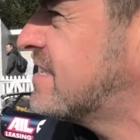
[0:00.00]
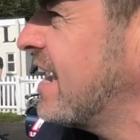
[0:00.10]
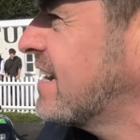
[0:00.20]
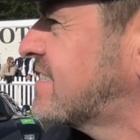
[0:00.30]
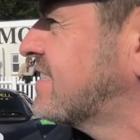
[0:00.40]
6,
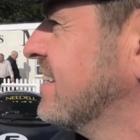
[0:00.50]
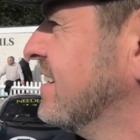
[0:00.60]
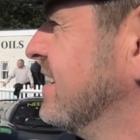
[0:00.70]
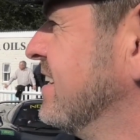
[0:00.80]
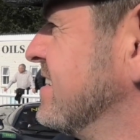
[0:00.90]

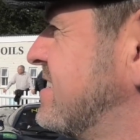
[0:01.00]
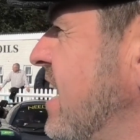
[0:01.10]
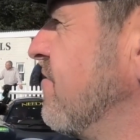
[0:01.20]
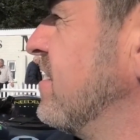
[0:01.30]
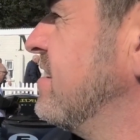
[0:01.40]

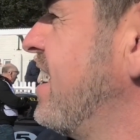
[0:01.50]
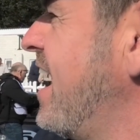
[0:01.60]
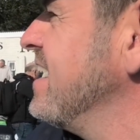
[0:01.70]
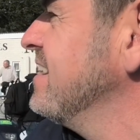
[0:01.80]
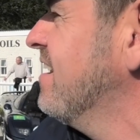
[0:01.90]
7,
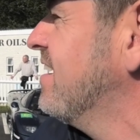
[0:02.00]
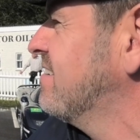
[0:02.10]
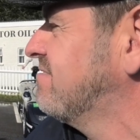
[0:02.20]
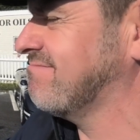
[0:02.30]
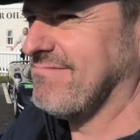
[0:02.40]
8, 9,
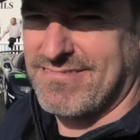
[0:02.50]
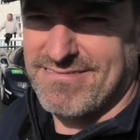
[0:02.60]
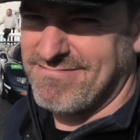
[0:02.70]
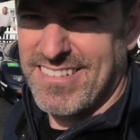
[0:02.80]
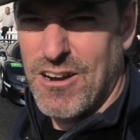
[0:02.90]

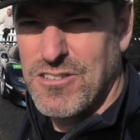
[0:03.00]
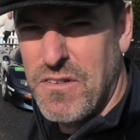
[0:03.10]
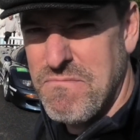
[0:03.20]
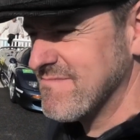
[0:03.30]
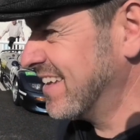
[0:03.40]
loads of
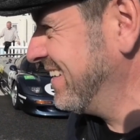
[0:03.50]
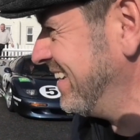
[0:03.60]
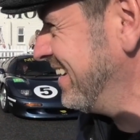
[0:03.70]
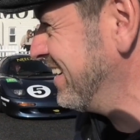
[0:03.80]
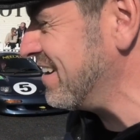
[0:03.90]
them.
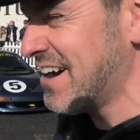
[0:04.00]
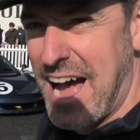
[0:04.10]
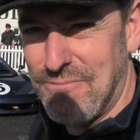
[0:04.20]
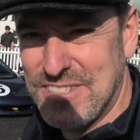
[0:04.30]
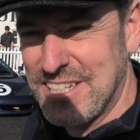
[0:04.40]

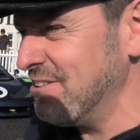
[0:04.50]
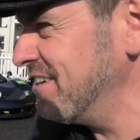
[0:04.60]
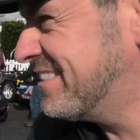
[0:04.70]
Absolutely